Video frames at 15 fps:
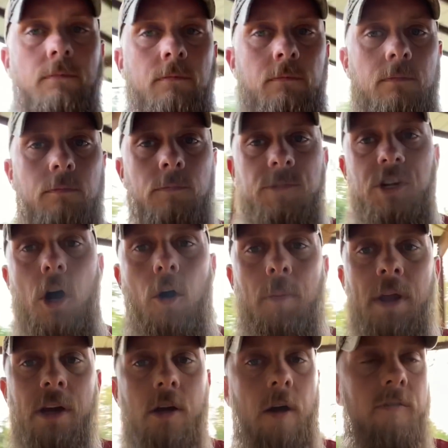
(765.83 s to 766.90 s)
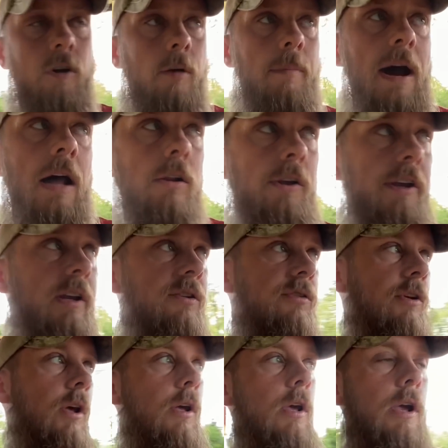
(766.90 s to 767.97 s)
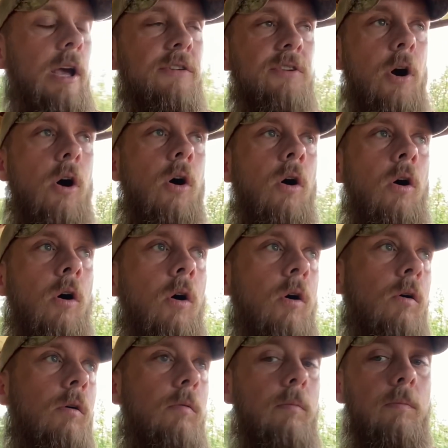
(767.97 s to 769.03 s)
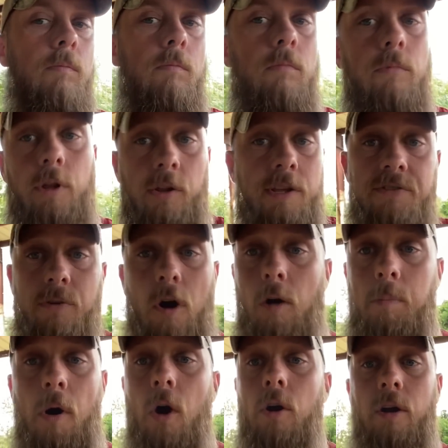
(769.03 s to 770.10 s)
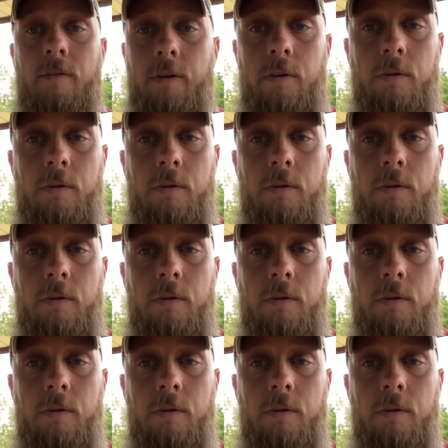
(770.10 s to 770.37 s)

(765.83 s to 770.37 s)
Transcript: It's all being covered up by elites. The elites are all part of it.